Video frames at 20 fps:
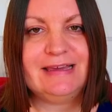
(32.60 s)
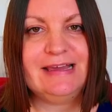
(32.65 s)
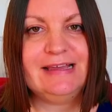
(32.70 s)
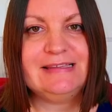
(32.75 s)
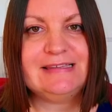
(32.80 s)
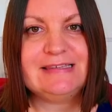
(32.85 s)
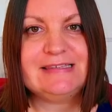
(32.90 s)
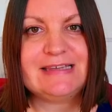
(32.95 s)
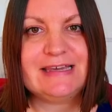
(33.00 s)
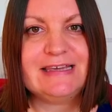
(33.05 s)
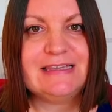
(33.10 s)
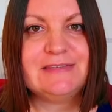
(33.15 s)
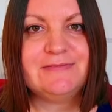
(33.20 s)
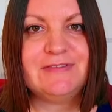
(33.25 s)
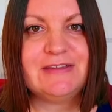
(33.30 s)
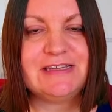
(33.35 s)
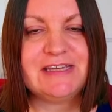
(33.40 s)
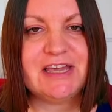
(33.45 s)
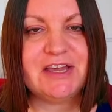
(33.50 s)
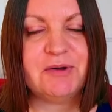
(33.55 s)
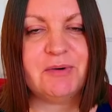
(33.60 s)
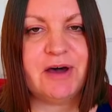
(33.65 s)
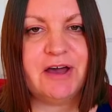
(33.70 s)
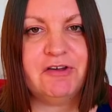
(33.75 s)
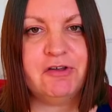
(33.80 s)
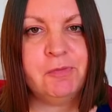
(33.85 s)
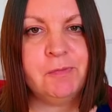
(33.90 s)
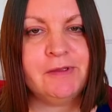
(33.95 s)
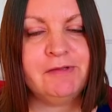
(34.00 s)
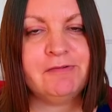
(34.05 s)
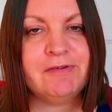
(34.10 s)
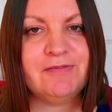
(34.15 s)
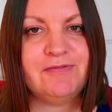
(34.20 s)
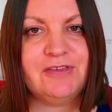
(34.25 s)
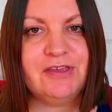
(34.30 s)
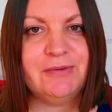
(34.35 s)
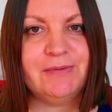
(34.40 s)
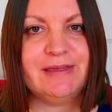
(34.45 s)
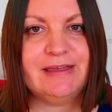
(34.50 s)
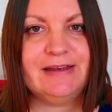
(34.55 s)
In today's video, I will be
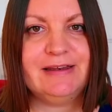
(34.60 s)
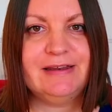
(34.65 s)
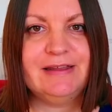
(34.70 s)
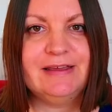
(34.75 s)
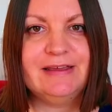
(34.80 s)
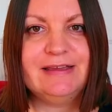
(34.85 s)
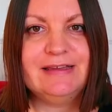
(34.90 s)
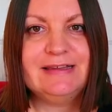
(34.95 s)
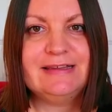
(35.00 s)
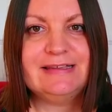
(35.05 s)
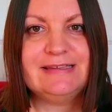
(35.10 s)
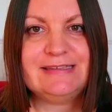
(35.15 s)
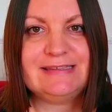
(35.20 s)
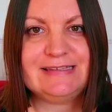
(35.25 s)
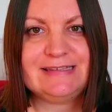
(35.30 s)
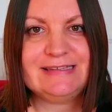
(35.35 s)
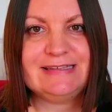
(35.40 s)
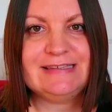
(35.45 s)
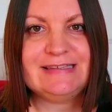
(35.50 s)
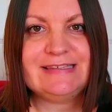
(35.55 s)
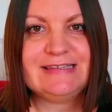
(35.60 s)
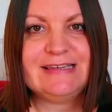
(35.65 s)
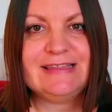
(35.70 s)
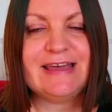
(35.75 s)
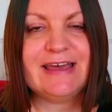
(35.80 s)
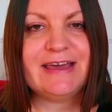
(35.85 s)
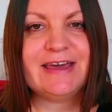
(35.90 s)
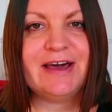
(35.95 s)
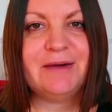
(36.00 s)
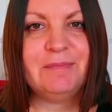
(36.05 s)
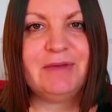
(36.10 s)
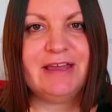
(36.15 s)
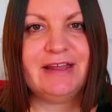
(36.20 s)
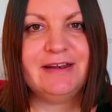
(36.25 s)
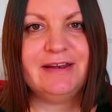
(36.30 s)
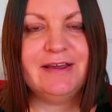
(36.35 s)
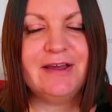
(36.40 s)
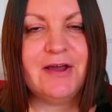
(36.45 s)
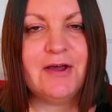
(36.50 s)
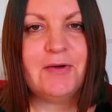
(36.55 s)
reviewing Didn't See That
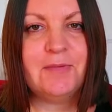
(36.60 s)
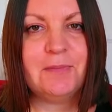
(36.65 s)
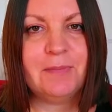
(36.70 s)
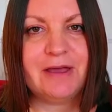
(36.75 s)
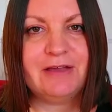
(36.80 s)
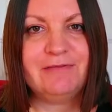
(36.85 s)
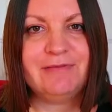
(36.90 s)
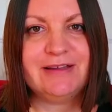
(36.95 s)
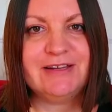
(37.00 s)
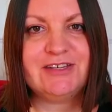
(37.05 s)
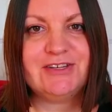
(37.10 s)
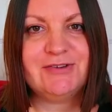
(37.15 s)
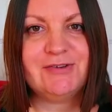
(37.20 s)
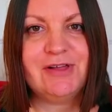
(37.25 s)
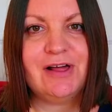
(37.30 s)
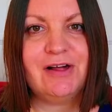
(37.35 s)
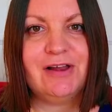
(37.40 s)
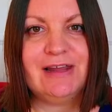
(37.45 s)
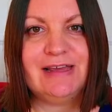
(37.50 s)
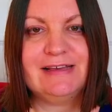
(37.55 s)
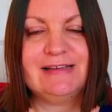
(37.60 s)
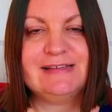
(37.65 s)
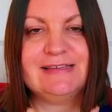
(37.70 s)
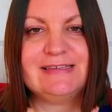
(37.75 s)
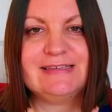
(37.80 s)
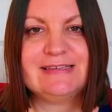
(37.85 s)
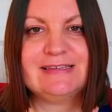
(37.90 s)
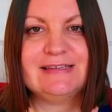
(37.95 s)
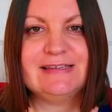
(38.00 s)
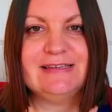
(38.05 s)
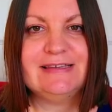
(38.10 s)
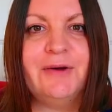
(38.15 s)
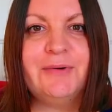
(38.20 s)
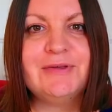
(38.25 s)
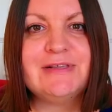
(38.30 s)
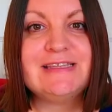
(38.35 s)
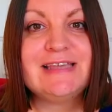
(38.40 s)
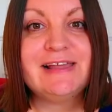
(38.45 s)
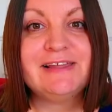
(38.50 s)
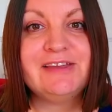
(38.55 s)
Coming by Rachel Hollis. I
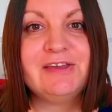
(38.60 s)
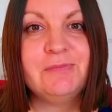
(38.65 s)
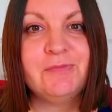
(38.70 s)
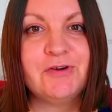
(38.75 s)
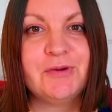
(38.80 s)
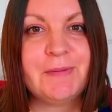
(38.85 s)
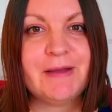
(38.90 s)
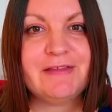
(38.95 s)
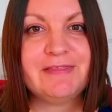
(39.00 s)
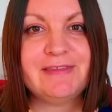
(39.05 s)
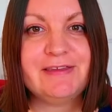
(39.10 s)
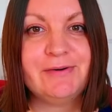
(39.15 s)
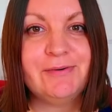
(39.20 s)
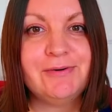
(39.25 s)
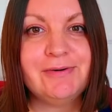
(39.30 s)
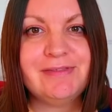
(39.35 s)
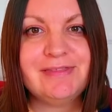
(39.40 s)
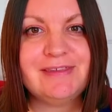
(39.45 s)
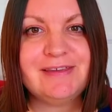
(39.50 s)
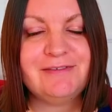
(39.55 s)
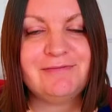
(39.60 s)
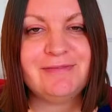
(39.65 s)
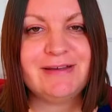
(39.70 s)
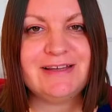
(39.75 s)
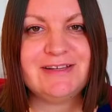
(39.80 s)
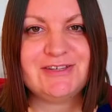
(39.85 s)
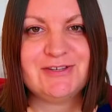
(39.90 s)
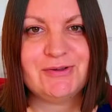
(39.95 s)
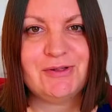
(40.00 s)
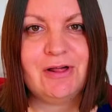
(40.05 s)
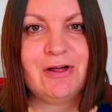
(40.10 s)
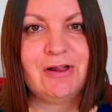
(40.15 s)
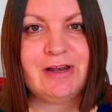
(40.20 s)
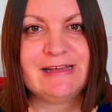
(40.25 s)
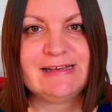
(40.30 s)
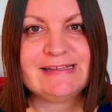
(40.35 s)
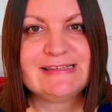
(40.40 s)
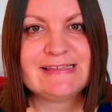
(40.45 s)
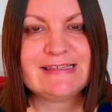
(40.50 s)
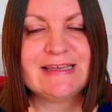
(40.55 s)
will tell you more about the author, Rachel
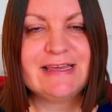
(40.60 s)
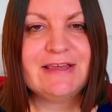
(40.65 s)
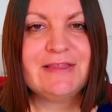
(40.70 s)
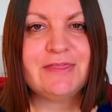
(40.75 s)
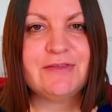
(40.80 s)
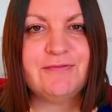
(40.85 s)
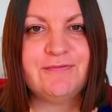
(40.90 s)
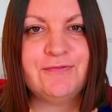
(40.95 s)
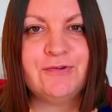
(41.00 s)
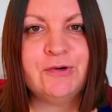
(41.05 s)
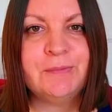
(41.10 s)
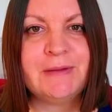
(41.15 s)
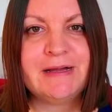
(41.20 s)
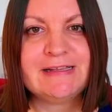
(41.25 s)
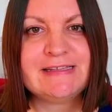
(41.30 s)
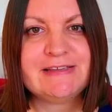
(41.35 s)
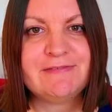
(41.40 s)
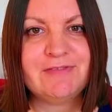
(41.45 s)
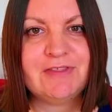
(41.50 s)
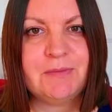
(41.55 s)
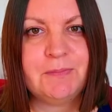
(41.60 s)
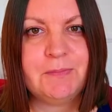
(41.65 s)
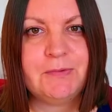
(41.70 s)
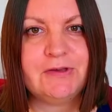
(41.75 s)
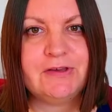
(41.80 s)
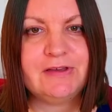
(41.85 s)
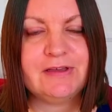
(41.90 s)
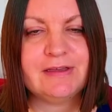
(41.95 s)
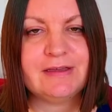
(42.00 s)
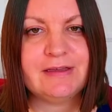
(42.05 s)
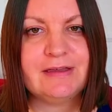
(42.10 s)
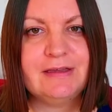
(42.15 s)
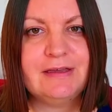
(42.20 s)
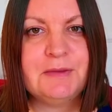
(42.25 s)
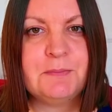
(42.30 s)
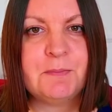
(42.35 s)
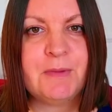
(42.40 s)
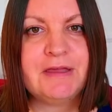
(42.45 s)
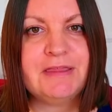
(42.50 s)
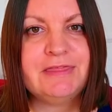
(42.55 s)
Hollis, the format of the book,
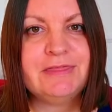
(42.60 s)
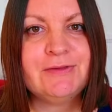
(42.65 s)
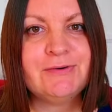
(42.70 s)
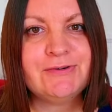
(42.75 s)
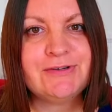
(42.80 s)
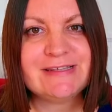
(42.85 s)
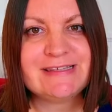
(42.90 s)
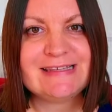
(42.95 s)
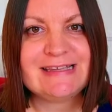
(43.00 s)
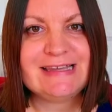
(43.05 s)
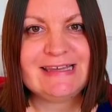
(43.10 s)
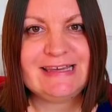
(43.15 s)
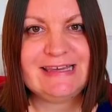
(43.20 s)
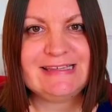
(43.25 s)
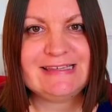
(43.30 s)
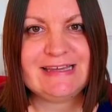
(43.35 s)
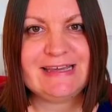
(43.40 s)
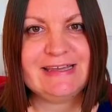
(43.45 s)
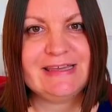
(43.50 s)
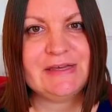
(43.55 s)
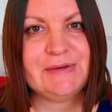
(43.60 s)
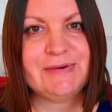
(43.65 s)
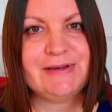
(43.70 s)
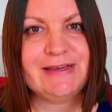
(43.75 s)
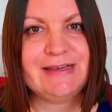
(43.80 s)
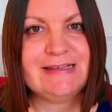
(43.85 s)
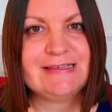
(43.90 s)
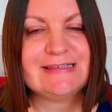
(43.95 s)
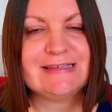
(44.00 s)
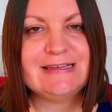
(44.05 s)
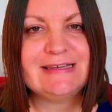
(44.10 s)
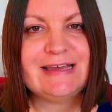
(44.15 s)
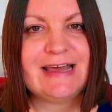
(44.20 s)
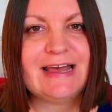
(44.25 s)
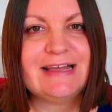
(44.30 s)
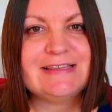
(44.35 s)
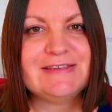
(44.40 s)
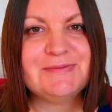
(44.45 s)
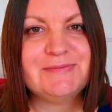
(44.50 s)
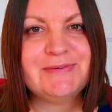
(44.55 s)
my thoughts and key takeaways,
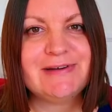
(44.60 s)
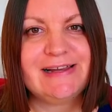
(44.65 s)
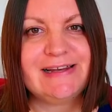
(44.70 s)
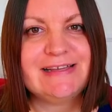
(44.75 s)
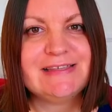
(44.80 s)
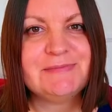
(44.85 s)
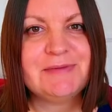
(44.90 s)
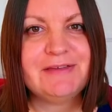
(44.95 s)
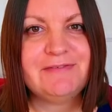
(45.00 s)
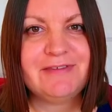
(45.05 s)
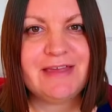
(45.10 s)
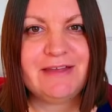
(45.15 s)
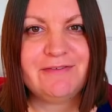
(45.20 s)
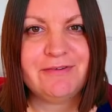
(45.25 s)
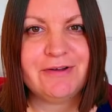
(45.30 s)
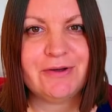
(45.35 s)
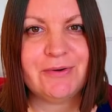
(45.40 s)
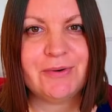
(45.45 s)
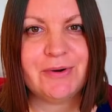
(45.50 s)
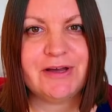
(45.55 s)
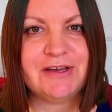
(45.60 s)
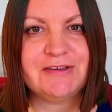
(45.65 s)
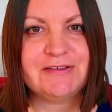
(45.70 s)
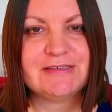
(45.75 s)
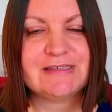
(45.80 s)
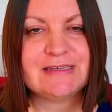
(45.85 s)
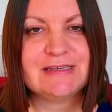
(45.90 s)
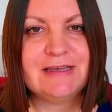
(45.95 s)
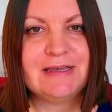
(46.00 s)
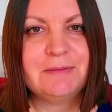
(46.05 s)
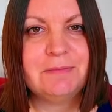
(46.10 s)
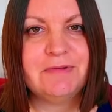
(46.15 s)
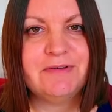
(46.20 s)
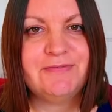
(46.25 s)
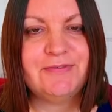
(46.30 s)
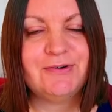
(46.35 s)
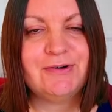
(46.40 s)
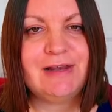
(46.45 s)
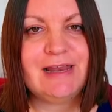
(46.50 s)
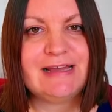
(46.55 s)
as well as my favourite quote,
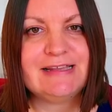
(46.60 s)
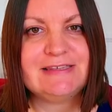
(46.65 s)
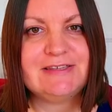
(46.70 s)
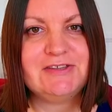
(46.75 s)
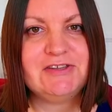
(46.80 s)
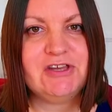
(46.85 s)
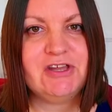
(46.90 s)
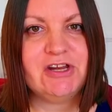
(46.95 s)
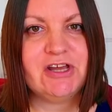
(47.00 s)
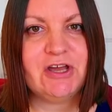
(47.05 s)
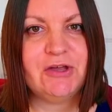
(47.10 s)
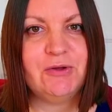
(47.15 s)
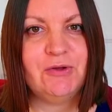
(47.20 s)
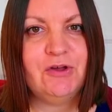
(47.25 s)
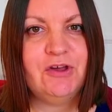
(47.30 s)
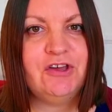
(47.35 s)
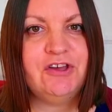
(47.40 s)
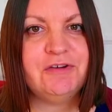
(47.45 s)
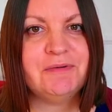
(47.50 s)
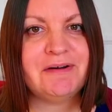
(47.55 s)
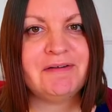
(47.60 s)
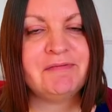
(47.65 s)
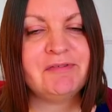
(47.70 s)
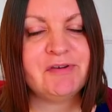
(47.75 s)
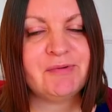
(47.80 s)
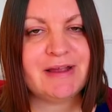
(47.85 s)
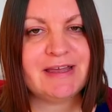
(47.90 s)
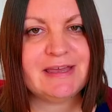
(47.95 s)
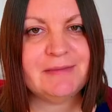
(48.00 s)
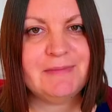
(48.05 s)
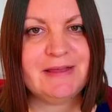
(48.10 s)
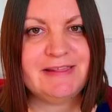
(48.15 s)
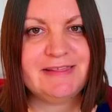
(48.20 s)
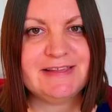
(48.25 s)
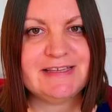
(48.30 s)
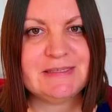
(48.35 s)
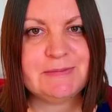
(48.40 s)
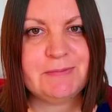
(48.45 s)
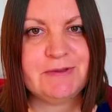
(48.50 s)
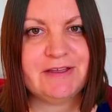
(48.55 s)
before letting you know who I would recommend
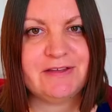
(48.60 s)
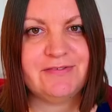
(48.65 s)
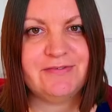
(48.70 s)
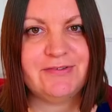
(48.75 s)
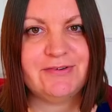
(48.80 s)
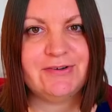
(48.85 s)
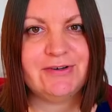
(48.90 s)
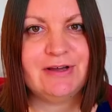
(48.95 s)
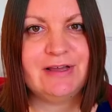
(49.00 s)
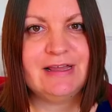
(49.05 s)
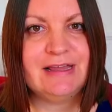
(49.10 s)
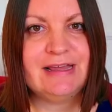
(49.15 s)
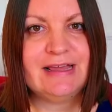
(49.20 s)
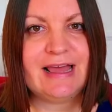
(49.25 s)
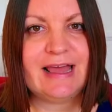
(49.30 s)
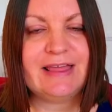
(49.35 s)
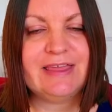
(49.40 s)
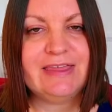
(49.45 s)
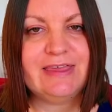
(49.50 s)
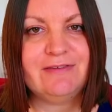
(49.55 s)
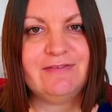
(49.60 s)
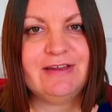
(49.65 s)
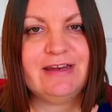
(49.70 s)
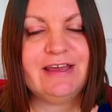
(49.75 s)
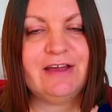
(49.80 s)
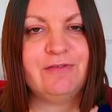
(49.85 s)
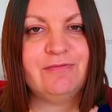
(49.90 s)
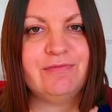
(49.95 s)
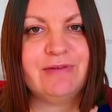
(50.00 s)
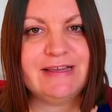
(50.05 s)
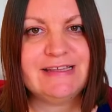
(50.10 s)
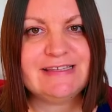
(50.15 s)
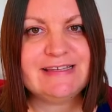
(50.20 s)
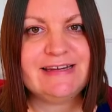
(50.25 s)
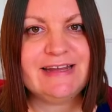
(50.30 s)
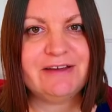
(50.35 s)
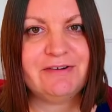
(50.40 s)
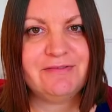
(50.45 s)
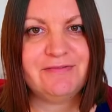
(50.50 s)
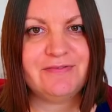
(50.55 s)
this book for and giving it a
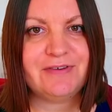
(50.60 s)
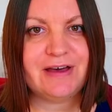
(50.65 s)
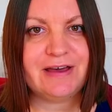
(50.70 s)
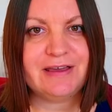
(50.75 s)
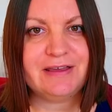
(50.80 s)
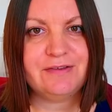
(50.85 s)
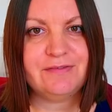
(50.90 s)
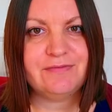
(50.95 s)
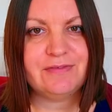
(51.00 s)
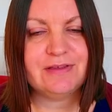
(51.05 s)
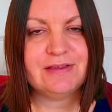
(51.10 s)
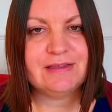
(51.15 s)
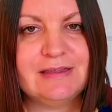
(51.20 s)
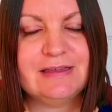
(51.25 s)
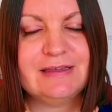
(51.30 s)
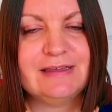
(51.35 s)
rating out of 5.